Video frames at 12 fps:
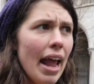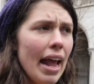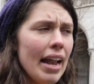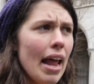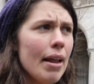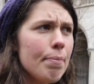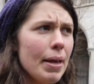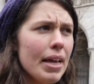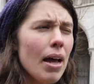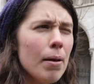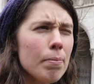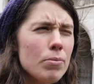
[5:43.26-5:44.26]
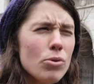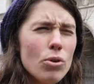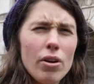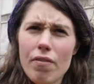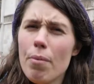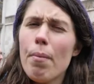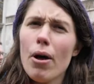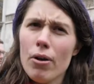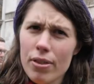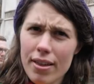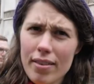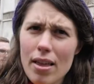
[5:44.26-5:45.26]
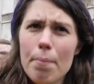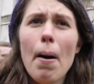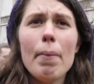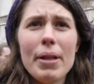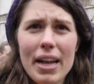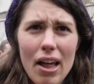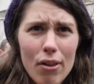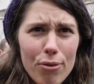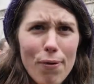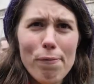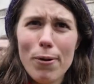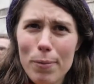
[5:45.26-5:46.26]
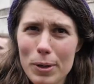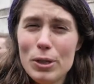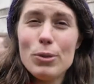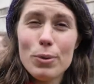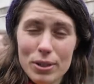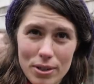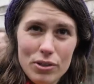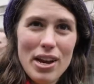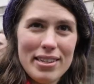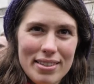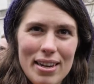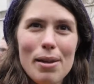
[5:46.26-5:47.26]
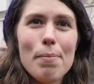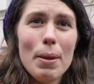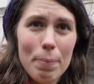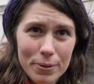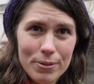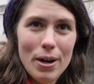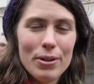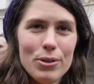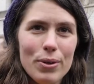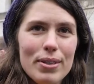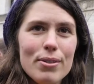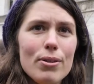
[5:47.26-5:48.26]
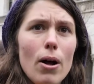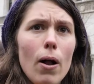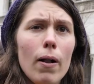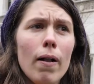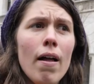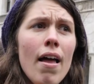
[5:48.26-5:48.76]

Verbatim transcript: it had become sort of the model thing that public health reformers were suggesting people start to install.